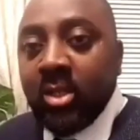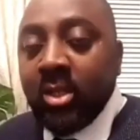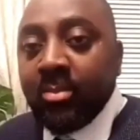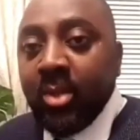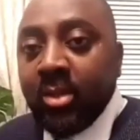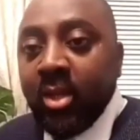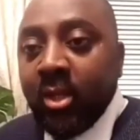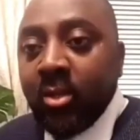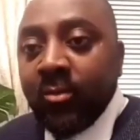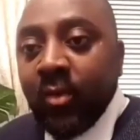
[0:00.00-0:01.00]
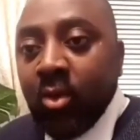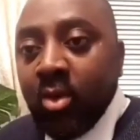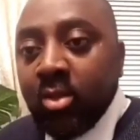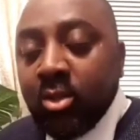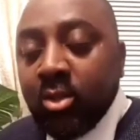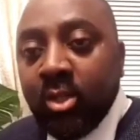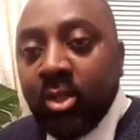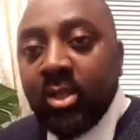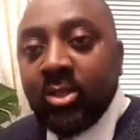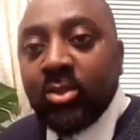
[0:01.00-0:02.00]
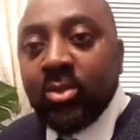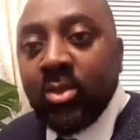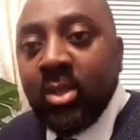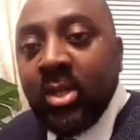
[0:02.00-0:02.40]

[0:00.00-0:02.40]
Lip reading: that a big thank you for joining us to